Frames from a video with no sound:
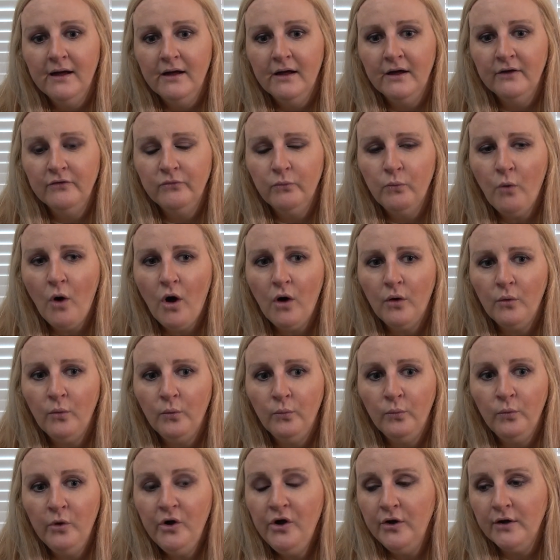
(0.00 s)
of
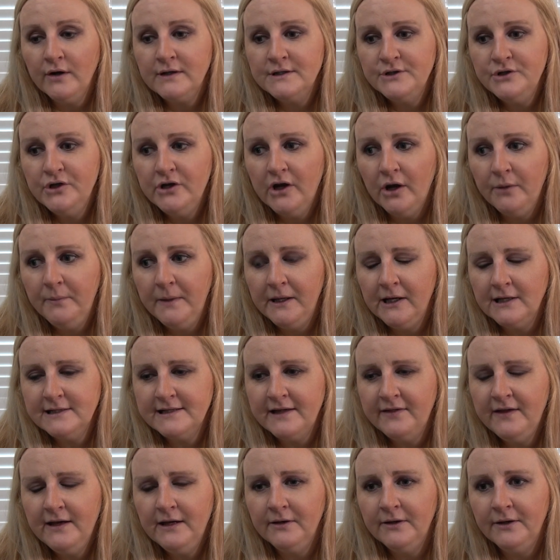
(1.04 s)
what works, because
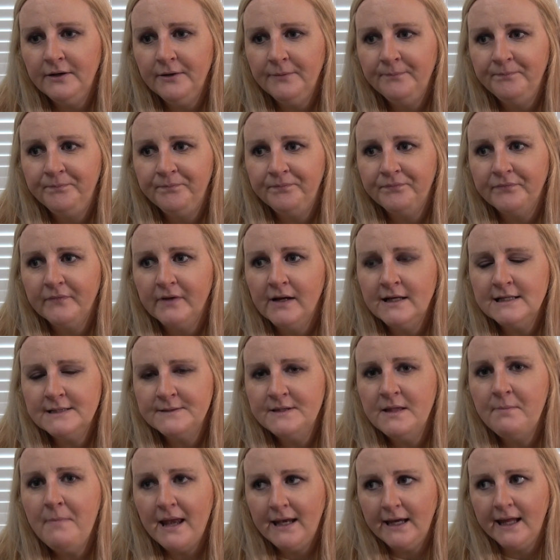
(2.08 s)
I think it's
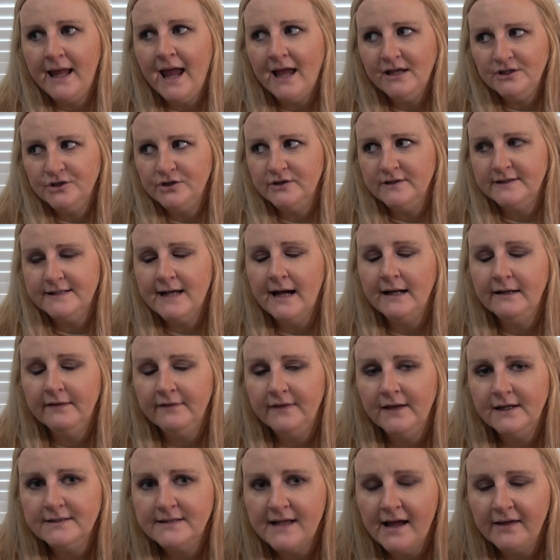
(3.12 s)
the medication side of
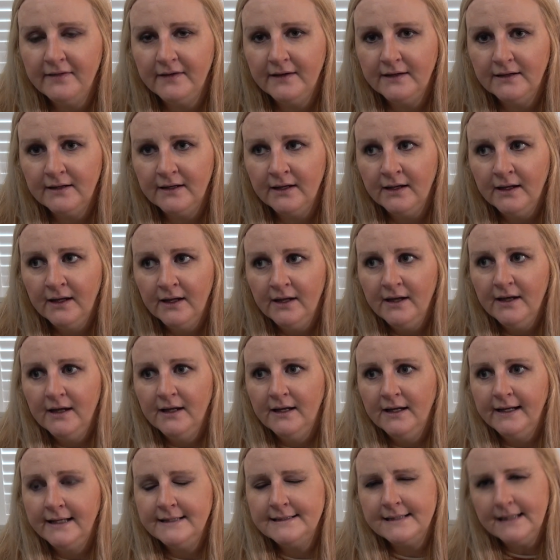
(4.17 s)
things that I think
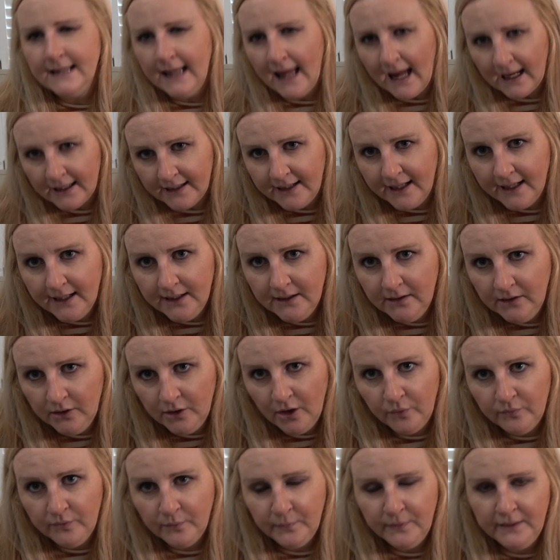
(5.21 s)
is lacking,
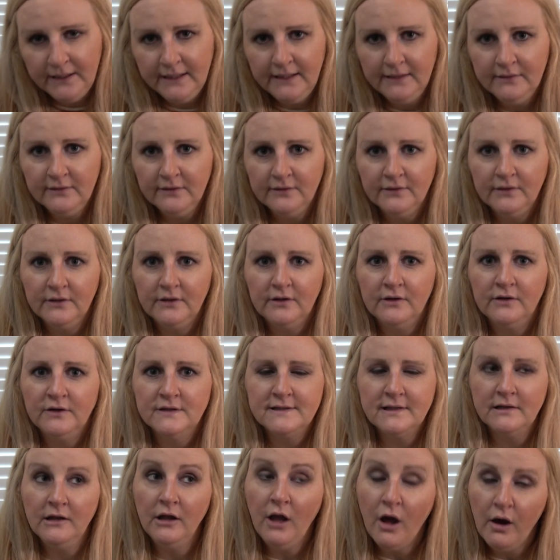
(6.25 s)
that we need,
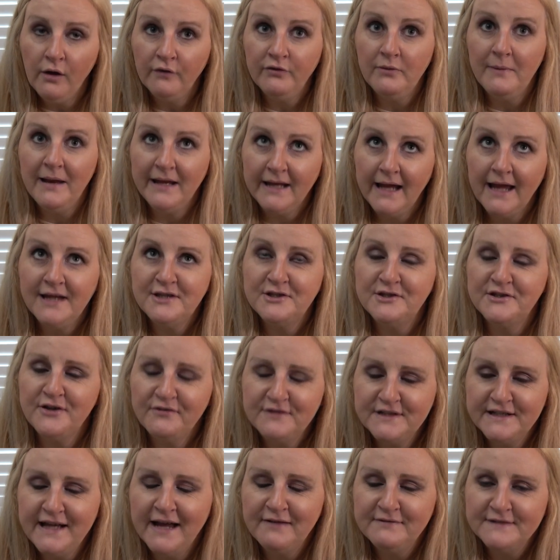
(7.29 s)
because a lot of the medications
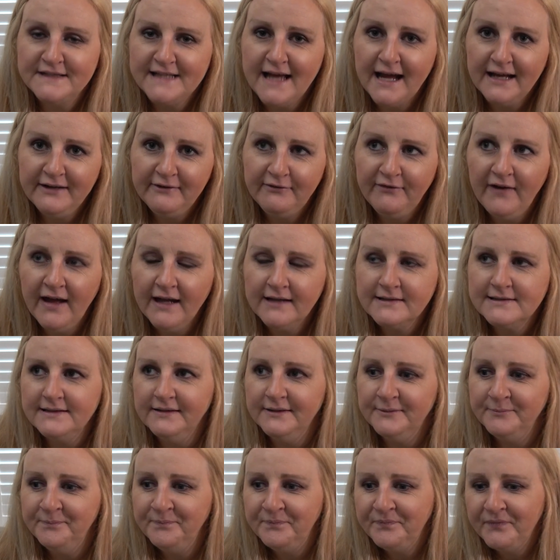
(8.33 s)
obviously have side effects.
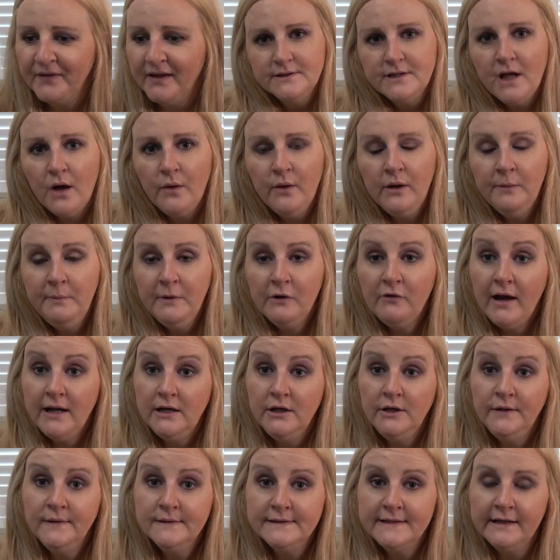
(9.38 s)
And so it'd be great
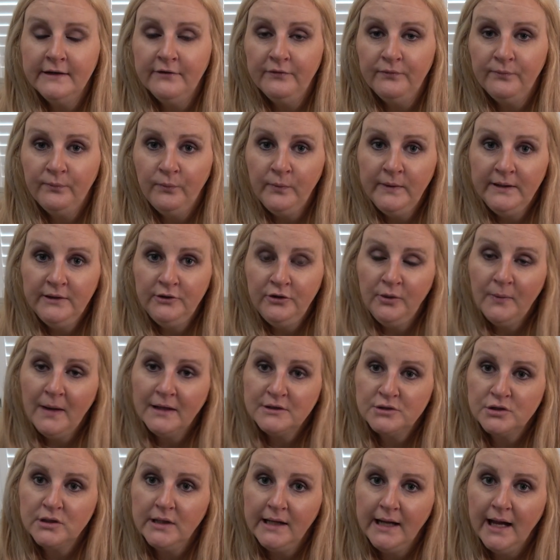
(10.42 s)
news if we do
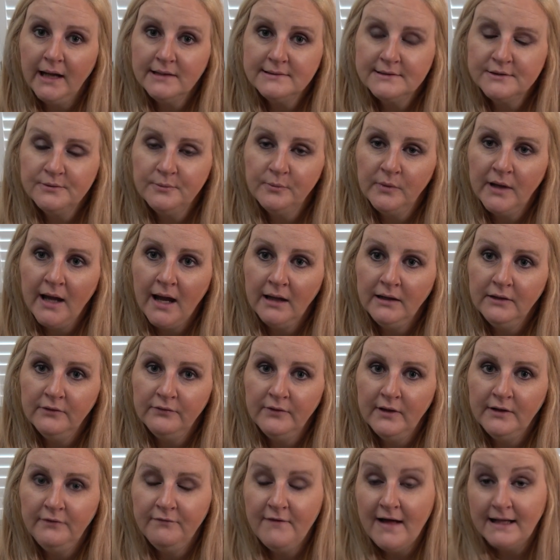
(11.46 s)
actually get some kind
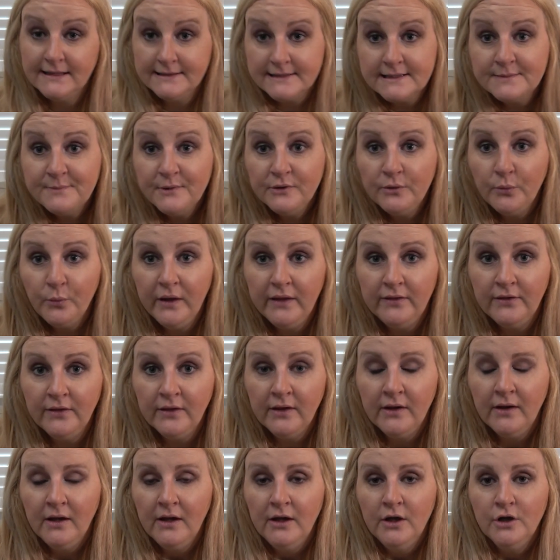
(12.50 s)
of advancement with
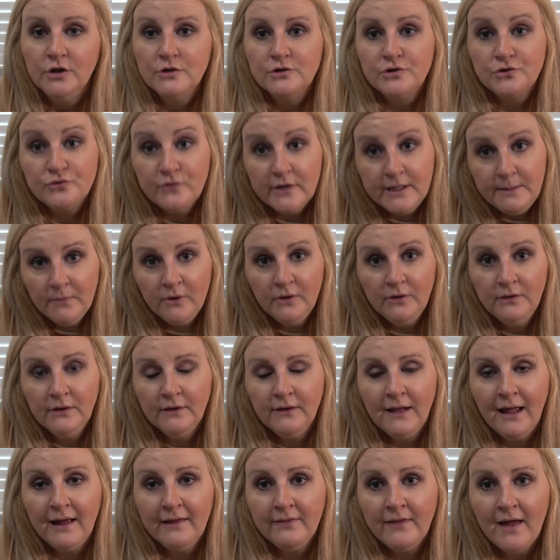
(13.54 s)

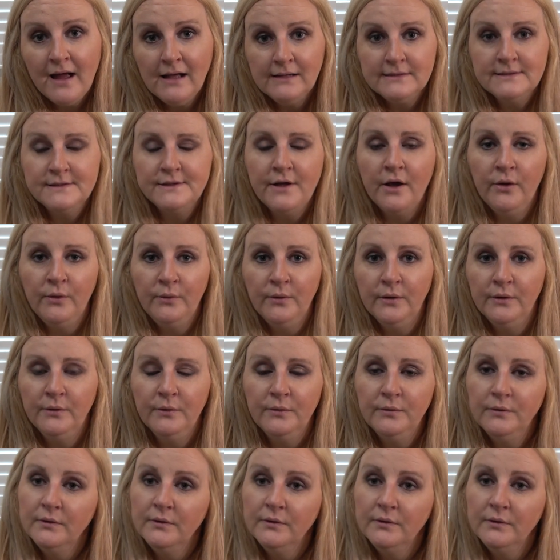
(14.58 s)
treatment like that. So